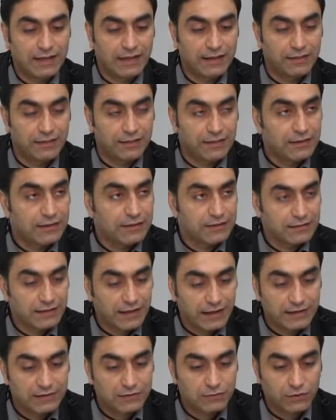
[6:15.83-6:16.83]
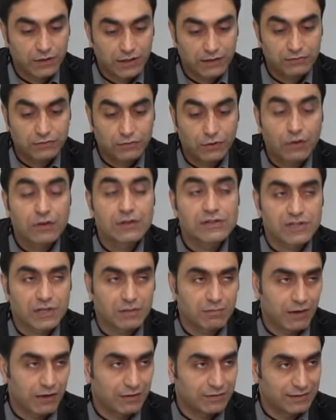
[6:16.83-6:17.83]
a thing that you have knowledge
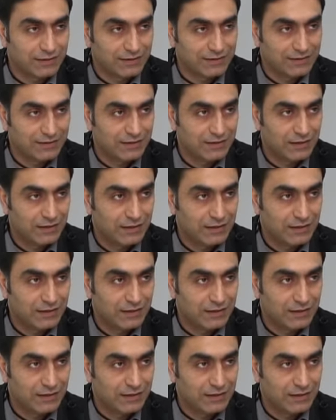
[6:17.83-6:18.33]
about it.